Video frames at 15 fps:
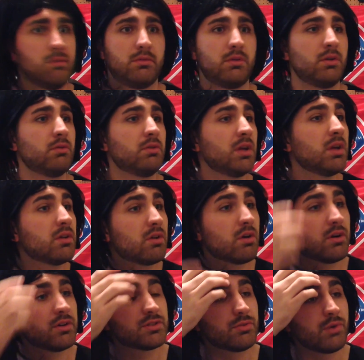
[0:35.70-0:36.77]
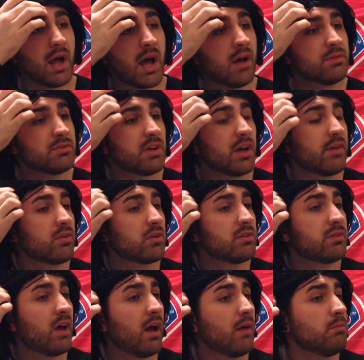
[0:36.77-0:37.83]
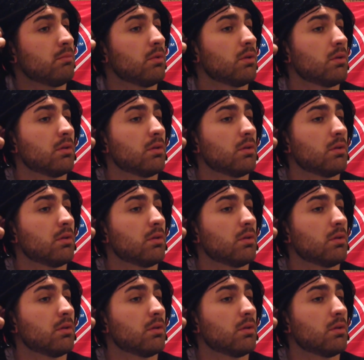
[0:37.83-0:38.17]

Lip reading: Do you need girls around to have a good time?